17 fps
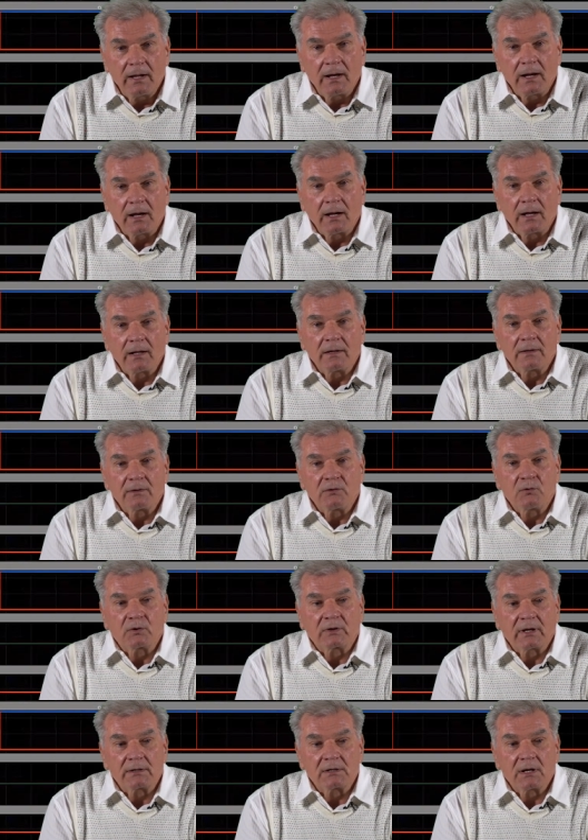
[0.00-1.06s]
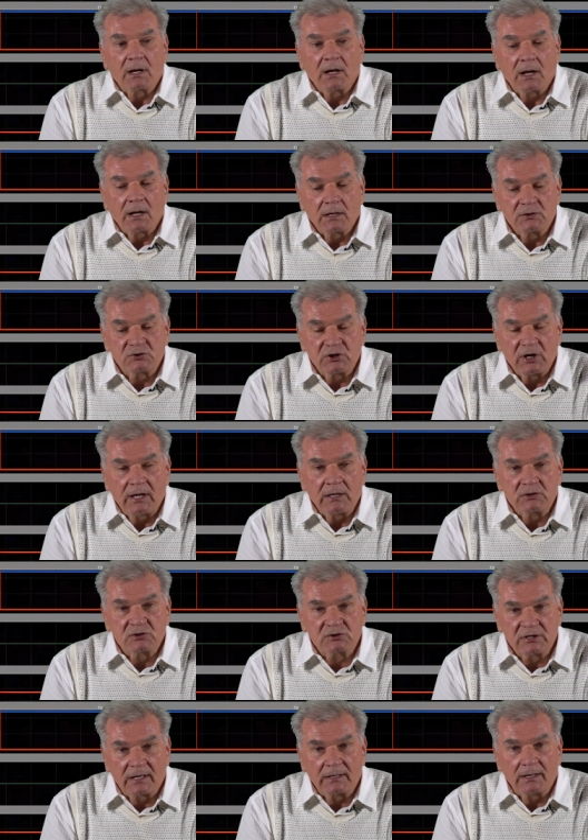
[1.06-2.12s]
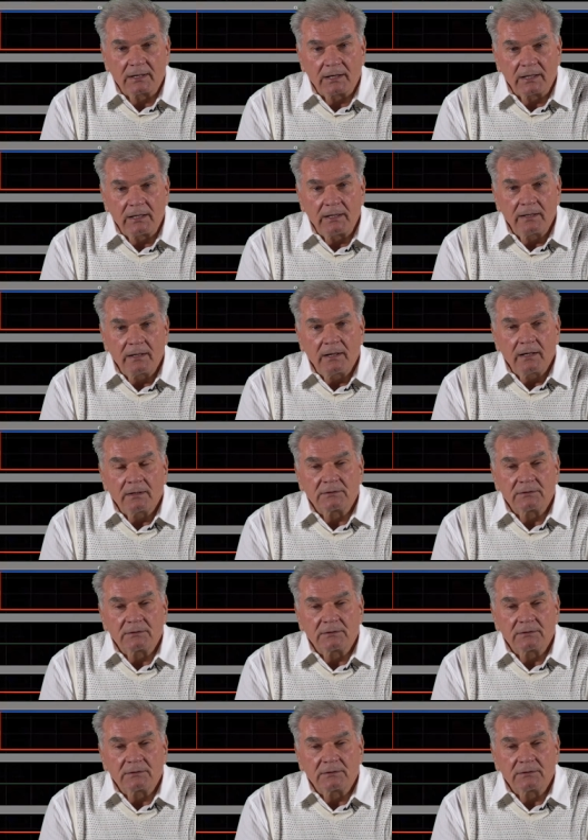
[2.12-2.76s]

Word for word: uh, you can change suddenly